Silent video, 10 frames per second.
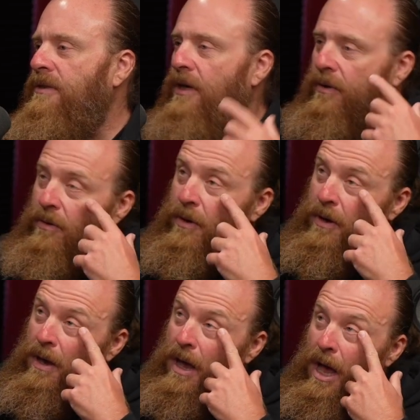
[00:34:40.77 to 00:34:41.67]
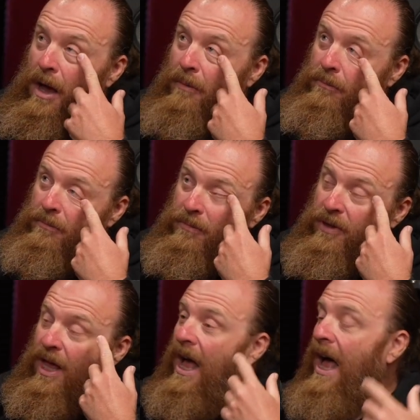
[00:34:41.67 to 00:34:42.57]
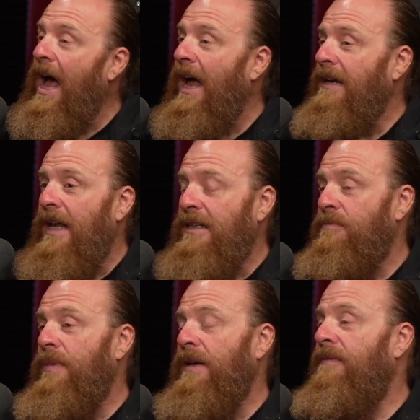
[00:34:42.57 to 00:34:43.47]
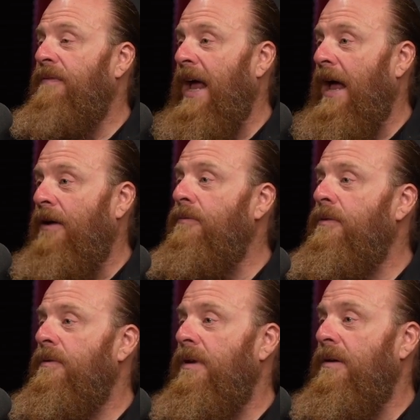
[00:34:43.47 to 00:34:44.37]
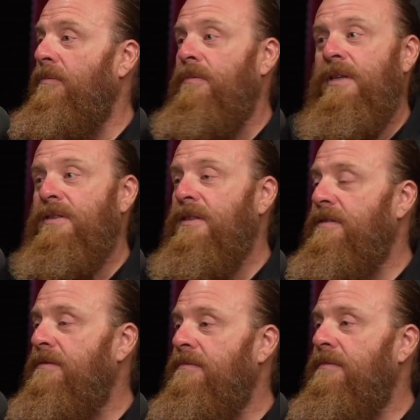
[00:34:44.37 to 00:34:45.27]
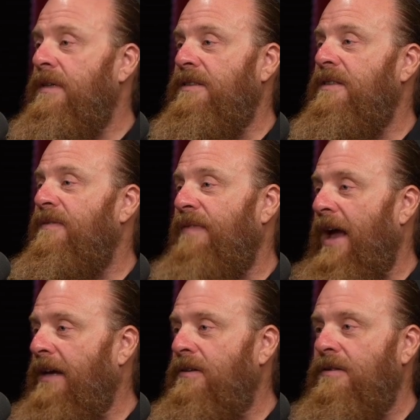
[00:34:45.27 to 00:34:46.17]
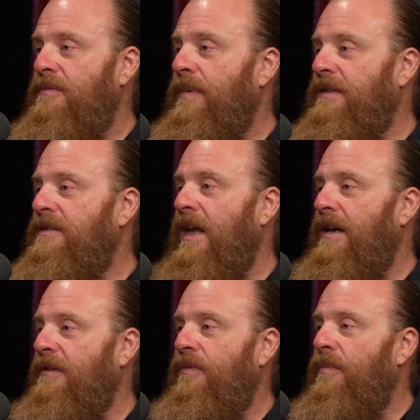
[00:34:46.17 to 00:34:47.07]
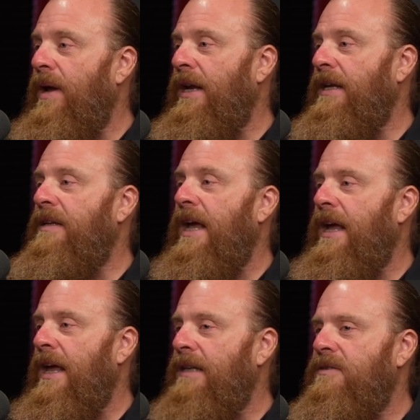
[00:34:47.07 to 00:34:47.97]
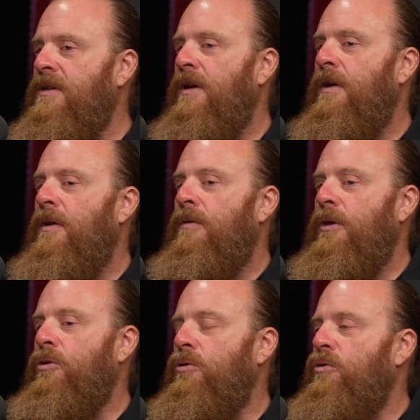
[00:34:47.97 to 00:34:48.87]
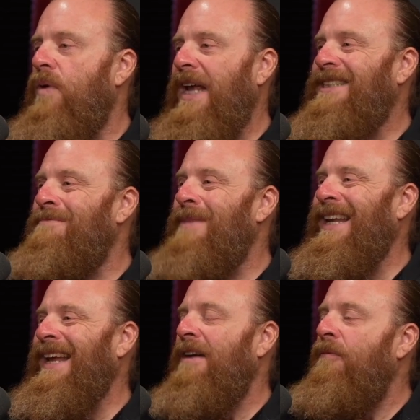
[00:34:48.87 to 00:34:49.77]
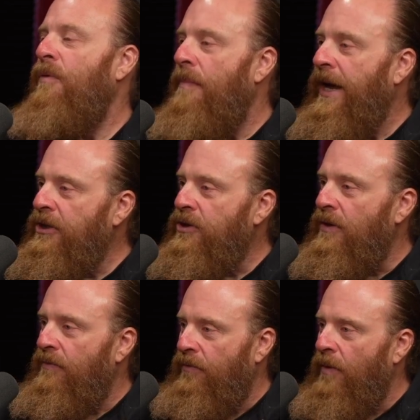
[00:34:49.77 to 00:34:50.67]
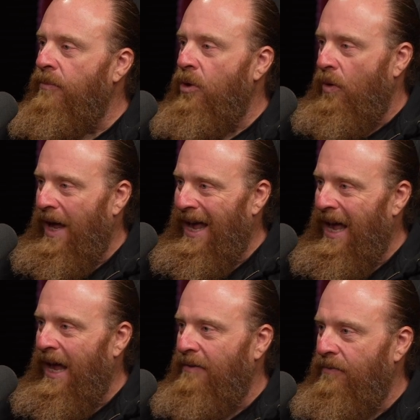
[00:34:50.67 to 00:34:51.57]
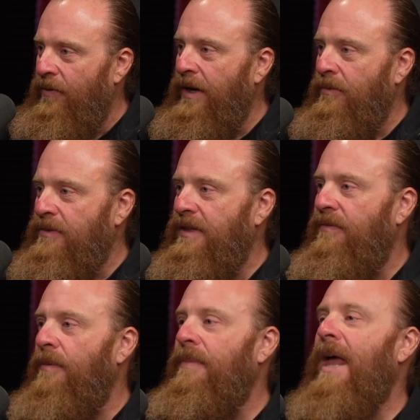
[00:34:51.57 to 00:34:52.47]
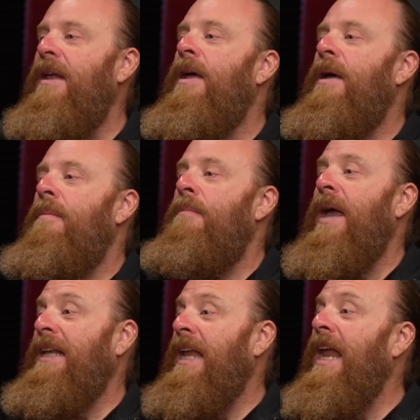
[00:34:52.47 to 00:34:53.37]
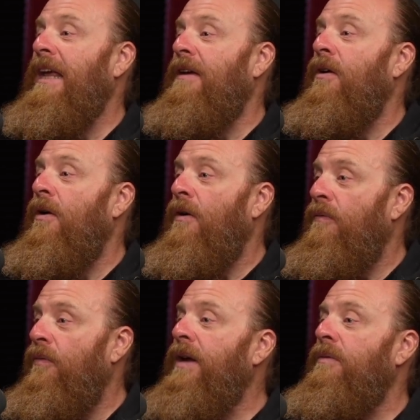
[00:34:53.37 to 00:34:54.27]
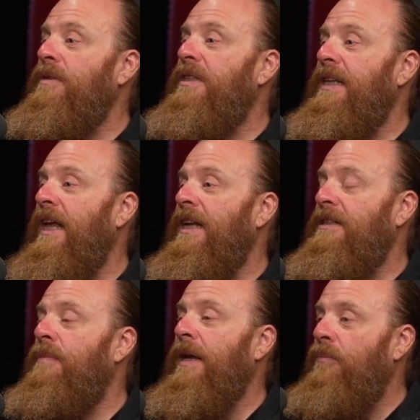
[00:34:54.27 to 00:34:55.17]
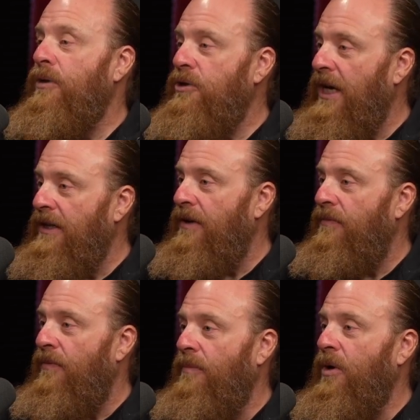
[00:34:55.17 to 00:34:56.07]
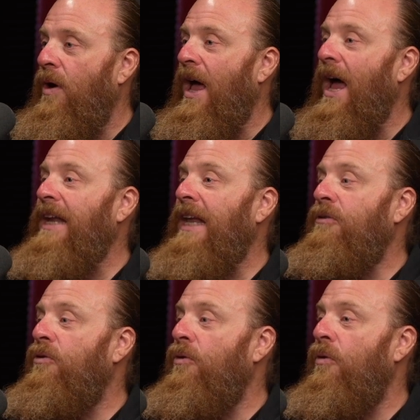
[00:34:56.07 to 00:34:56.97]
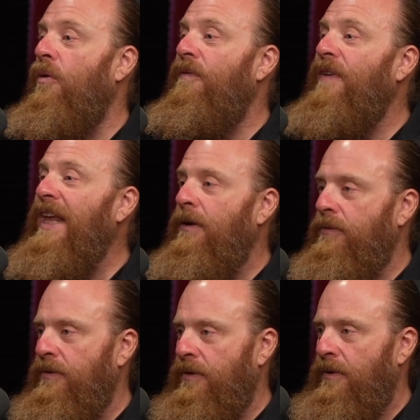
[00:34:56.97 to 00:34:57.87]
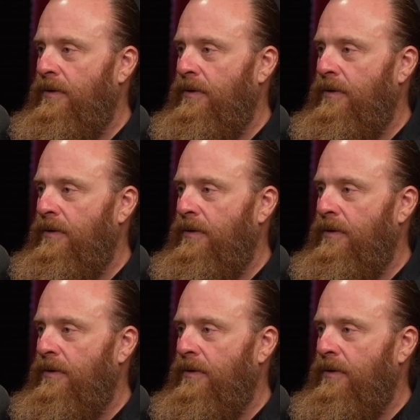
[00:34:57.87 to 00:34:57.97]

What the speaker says: So the heart has been found, and this is fact, it's been studied for many decades, that you're transmitting information from your heart frequency, from that magnetic frequency that is being projected from your heart into your field.